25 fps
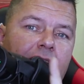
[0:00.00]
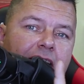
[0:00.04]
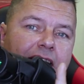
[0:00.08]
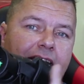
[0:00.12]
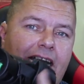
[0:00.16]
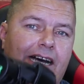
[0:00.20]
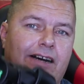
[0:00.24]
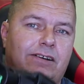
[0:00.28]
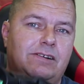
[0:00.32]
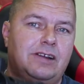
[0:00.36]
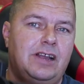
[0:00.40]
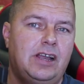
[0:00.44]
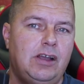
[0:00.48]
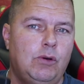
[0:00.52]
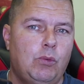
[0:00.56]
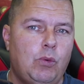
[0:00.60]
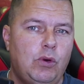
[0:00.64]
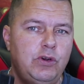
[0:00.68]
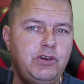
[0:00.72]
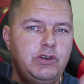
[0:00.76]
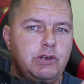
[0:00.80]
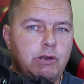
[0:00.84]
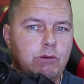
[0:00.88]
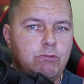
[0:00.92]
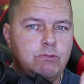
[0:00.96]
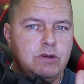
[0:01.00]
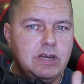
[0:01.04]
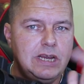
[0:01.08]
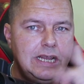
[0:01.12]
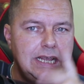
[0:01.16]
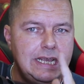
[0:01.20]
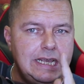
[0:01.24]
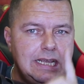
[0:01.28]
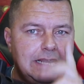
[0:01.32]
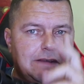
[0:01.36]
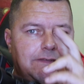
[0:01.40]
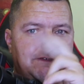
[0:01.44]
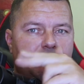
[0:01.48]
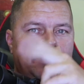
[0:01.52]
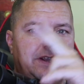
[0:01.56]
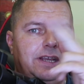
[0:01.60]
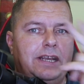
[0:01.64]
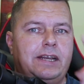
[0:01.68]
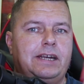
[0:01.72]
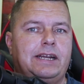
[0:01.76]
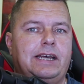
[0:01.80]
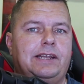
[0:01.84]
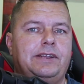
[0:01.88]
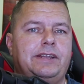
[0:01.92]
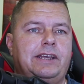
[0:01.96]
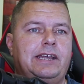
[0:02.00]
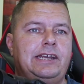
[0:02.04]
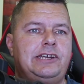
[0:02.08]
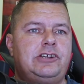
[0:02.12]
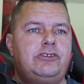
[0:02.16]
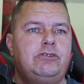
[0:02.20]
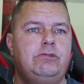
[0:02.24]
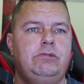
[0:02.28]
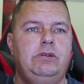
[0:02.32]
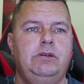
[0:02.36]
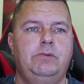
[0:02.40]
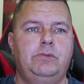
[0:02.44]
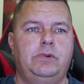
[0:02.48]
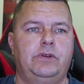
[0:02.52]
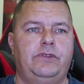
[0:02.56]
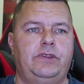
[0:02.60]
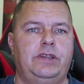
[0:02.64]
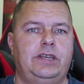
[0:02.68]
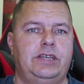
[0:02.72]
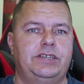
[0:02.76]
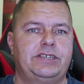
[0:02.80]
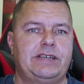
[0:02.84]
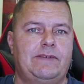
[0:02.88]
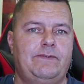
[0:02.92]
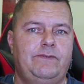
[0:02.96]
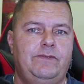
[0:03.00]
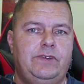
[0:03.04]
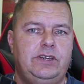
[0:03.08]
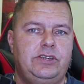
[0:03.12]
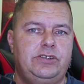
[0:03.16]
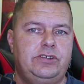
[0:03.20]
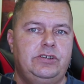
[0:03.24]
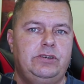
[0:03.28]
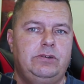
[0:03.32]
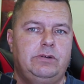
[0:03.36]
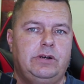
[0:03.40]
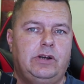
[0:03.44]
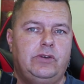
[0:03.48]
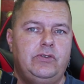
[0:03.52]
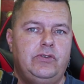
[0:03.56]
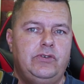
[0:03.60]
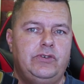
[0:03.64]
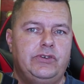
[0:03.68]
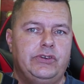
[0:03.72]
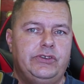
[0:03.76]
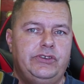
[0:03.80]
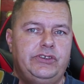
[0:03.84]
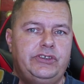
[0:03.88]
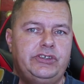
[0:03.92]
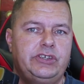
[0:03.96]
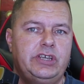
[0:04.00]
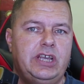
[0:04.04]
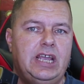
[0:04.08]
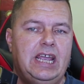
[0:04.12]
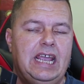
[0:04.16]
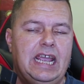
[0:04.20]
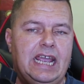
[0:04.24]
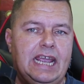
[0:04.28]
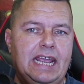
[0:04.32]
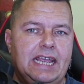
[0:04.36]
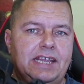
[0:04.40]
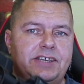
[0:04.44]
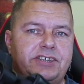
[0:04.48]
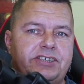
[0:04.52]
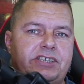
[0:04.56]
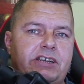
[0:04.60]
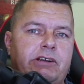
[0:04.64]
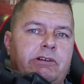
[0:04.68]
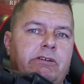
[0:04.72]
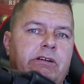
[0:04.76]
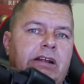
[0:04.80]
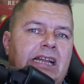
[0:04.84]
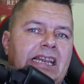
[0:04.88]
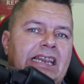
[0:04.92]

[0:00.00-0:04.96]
Now, one unique thing that they're doing with these NV200s is they're